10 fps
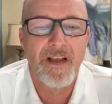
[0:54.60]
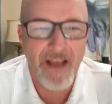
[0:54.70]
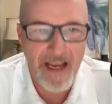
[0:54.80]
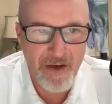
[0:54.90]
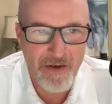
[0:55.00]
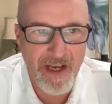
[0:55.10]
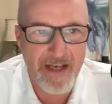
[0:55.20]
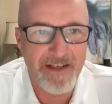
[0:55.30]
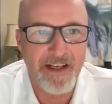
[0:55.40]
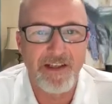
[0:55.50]
Thank you,
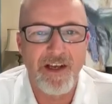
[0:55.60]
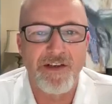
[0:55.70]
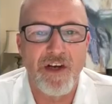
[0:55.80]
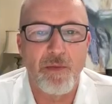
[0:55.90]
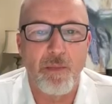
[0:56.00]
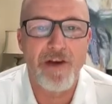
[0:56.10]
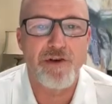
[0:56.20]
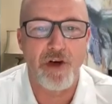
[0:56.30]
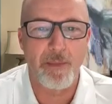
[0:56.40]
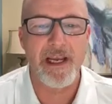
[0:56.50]
Stacey. It's such a
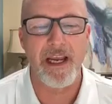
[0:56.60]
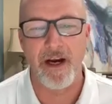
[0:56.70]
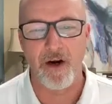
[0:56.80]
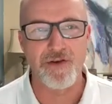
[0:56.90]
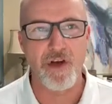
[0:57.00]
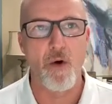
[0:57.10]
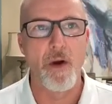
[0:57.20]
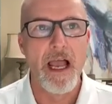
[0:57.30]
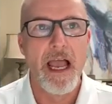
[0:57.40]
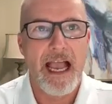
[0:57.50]
pleasure to be here.
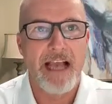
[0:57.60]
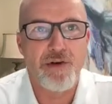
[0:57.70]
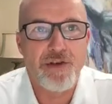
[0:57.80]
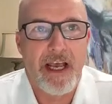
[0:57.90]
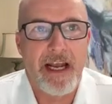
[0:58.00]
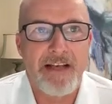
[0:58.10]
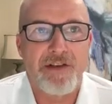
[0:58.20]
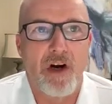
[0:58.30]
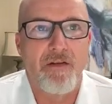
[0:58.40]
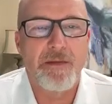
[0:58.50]
So, as you said, I
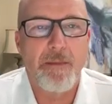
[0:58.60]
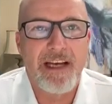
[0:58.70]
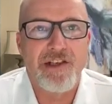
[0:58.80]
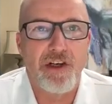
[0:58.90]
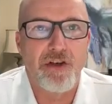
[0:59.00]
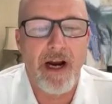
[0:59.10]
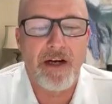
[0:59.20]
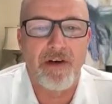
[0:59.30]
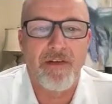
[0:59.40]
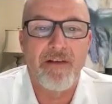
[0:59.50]
serve as managing
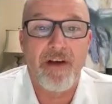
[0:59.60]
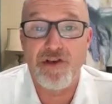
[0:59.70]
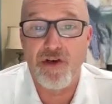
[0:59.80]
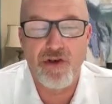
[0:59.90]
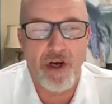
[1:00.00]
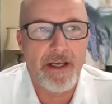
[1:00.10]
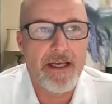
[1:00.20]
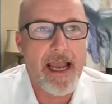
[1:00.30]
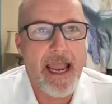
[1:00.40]
director of Innovation Junkie,